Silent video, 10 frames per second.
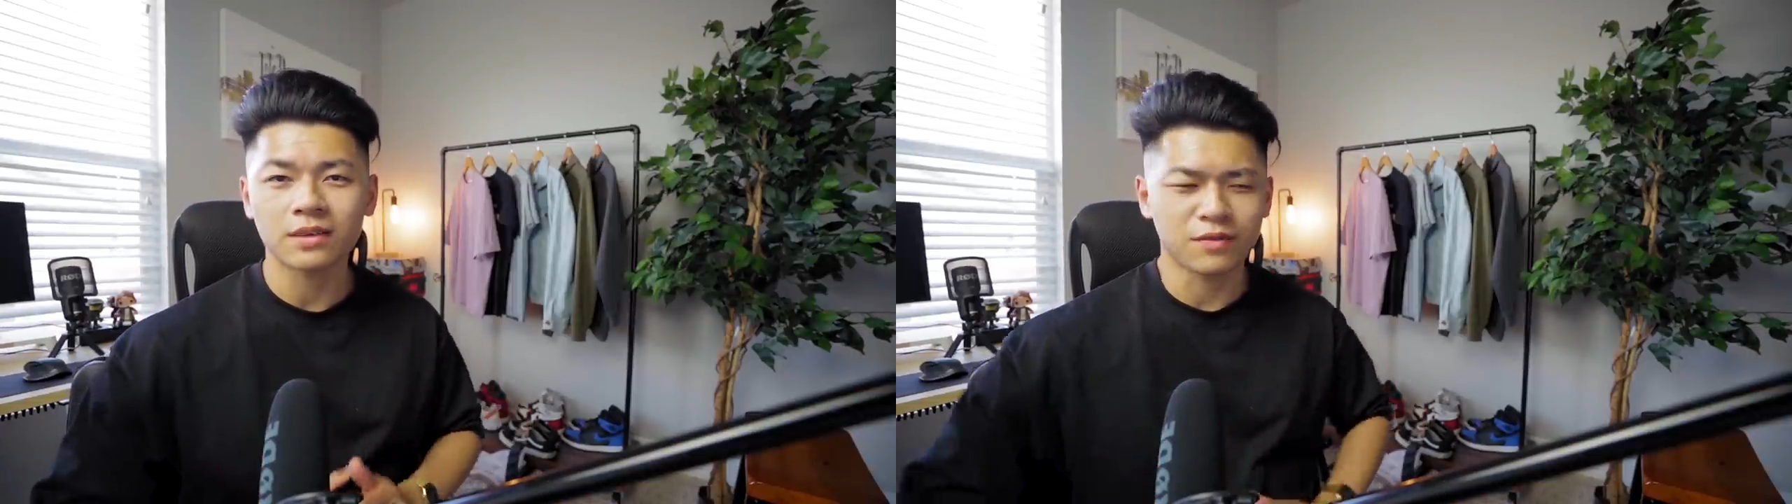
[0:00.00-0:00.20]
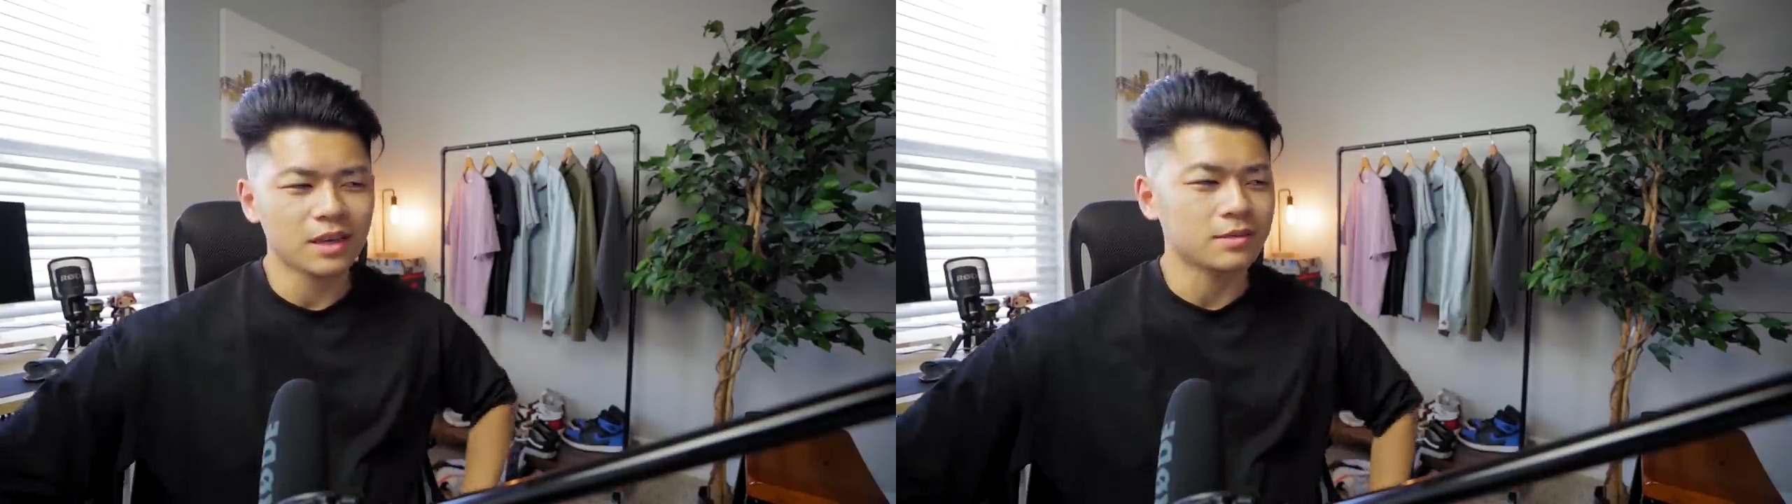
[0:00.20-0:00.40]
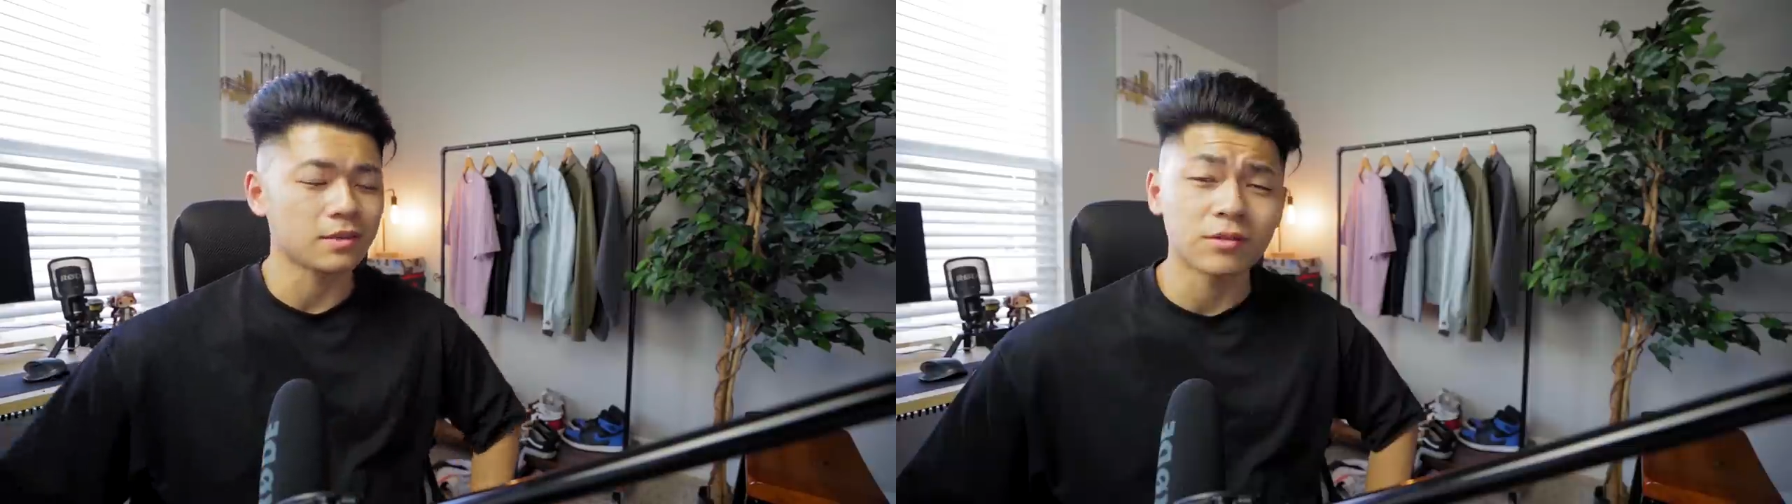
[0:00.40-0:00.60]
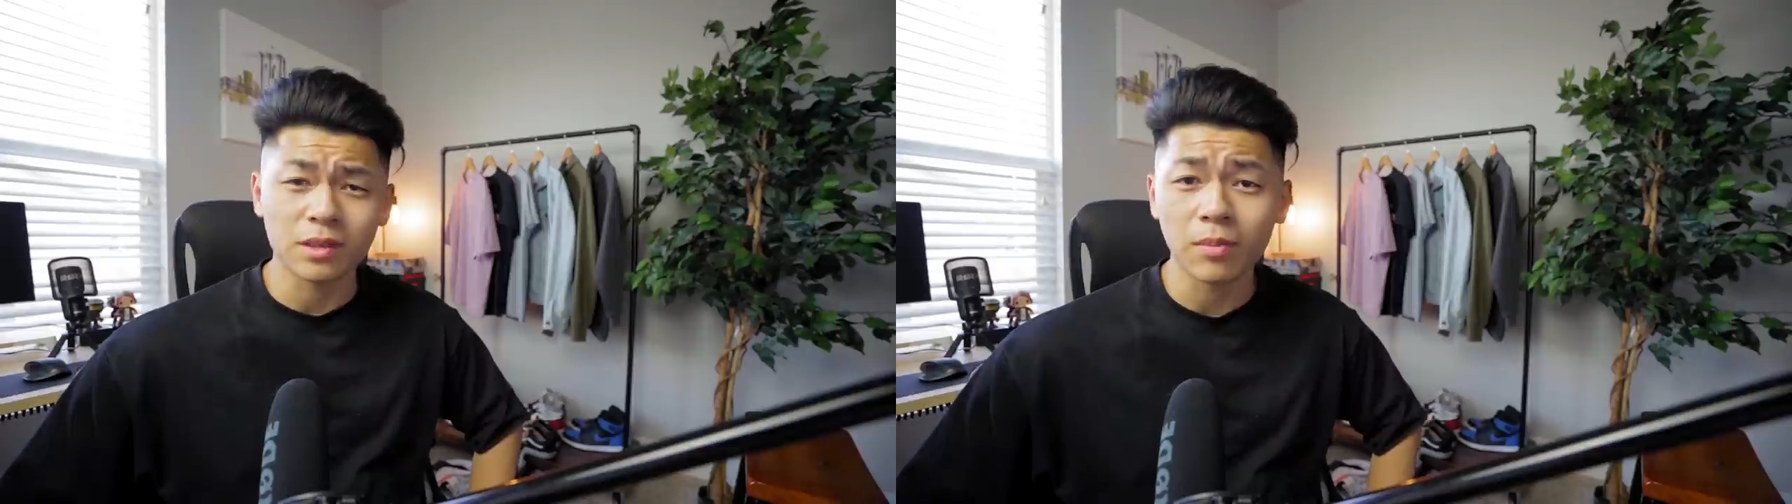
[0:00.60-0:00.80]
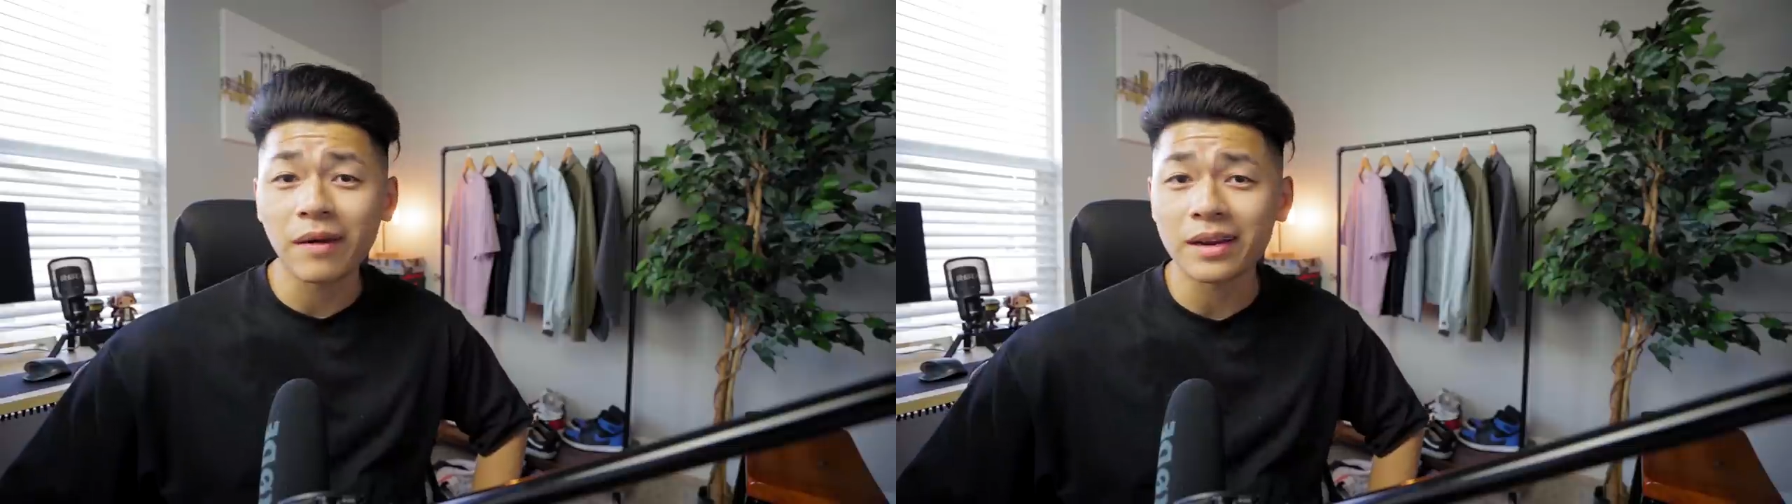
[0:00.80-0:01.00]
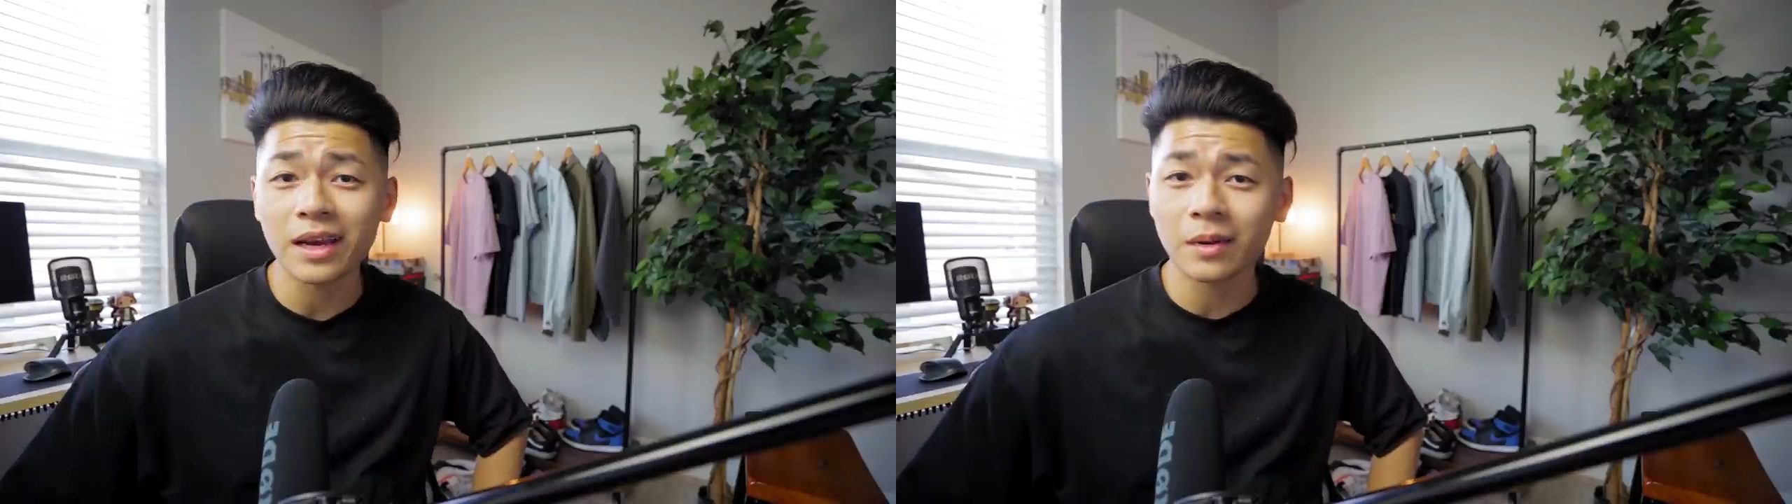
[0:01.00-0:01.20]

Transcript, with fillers: If you guys don't, I'm probably not